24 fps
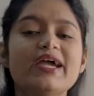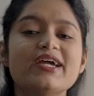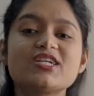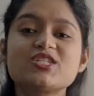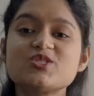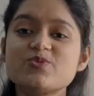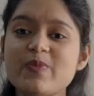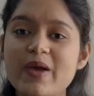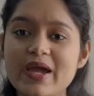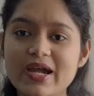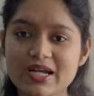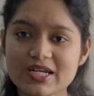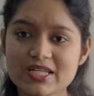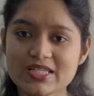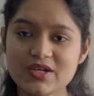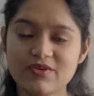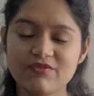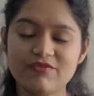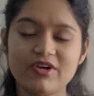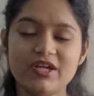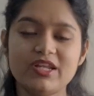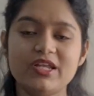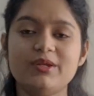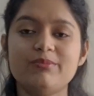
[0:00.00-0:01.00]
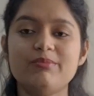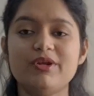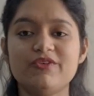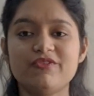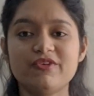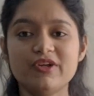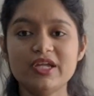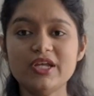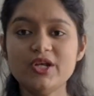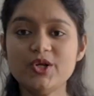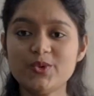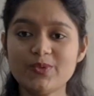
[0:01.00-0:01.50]
expect somewhere in
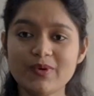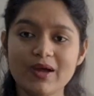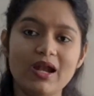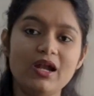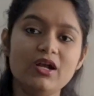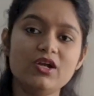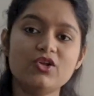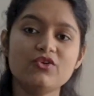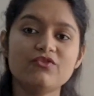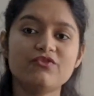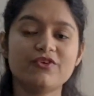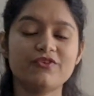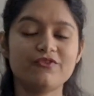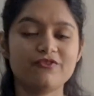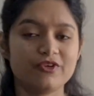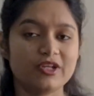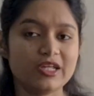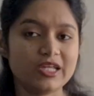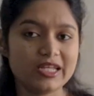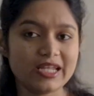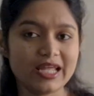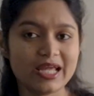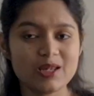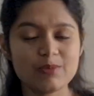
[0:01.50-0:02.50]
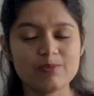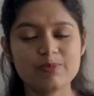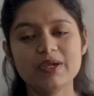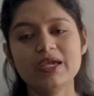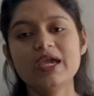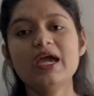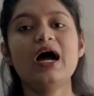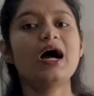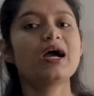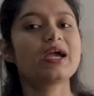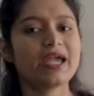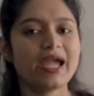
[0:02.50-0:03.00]
between 12 to 15
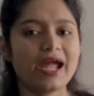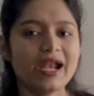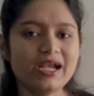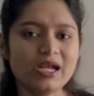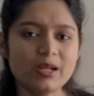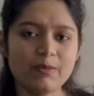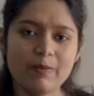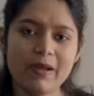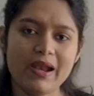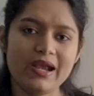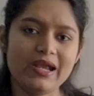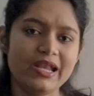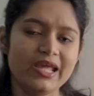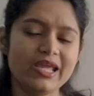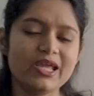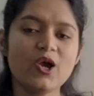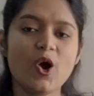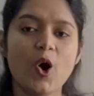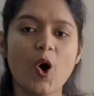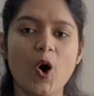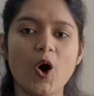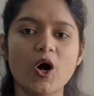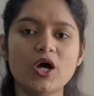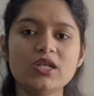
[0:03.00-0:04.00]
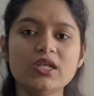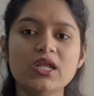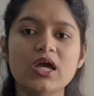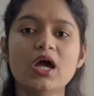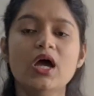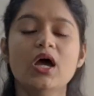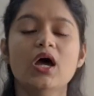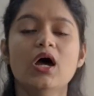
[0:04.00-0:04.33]
lpa again depending on